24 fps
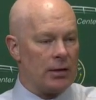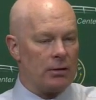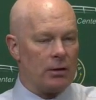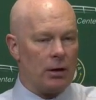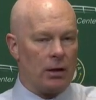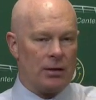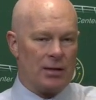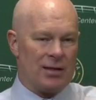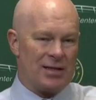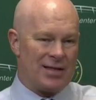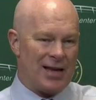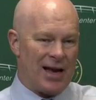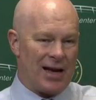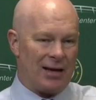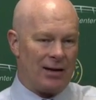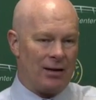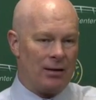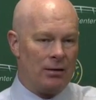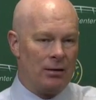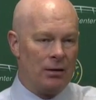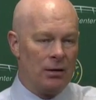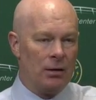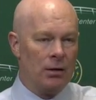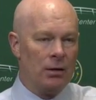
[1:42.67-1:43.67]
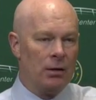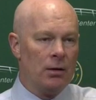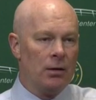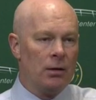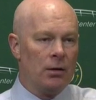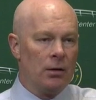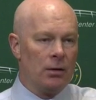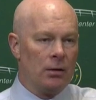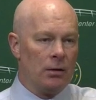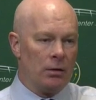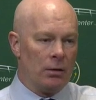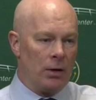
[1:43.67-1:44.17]
I thought in the second,
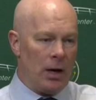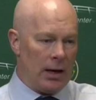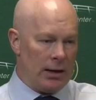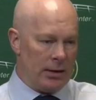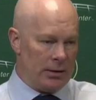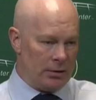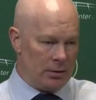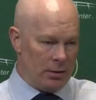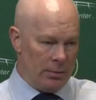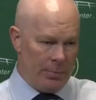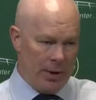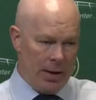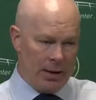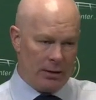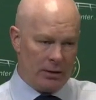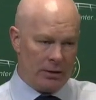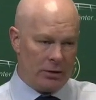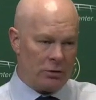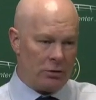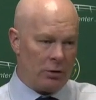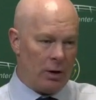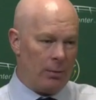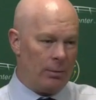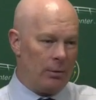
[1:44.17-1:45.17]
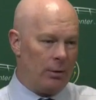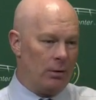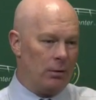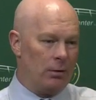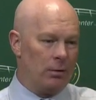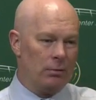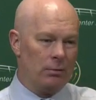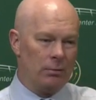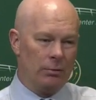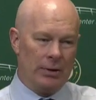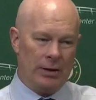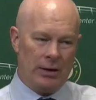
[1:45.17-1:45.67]
cut in some penalty trouble.